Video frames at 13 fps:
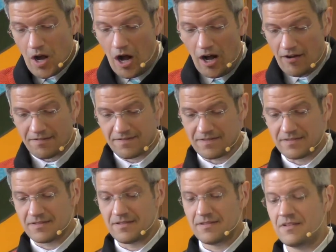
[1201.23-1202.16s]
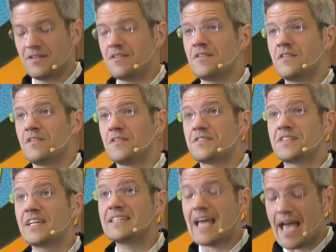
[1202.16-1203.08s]
off,
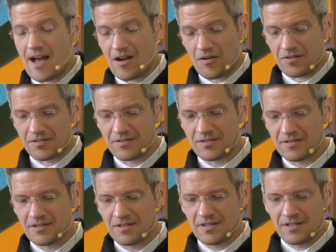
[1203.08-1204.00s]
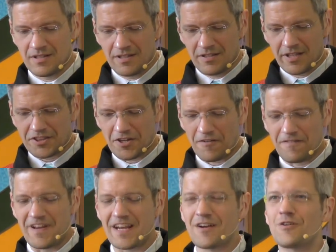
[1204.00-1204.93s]
sit down, let their
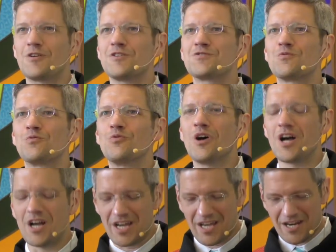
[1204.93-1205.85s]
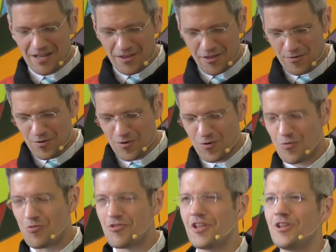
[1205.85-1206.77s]
fingers run
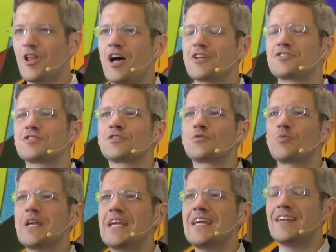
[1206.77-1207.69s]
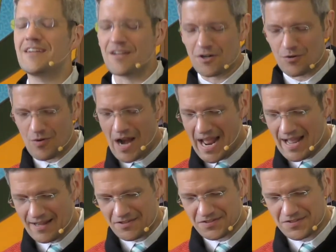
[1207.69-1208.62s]
through the lush green
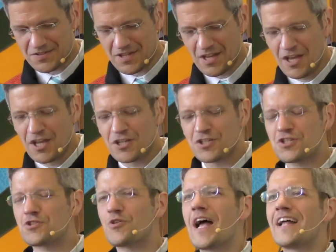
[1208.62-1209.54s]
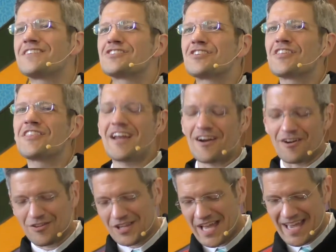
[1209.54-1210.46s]
grass, stretch their
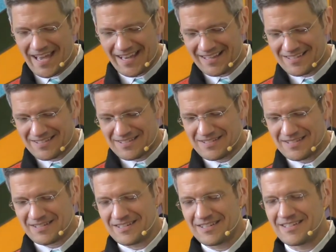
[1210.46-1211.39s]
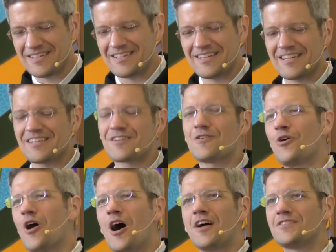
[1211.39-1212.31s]
legs, and
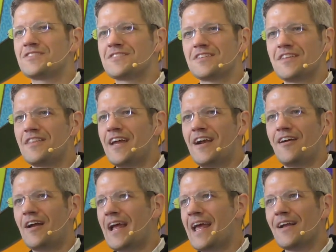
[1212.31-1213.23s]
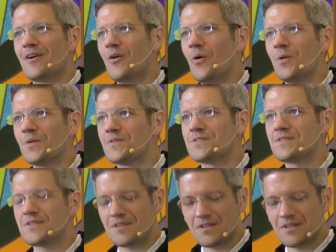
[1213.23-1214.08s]
cross their ankles.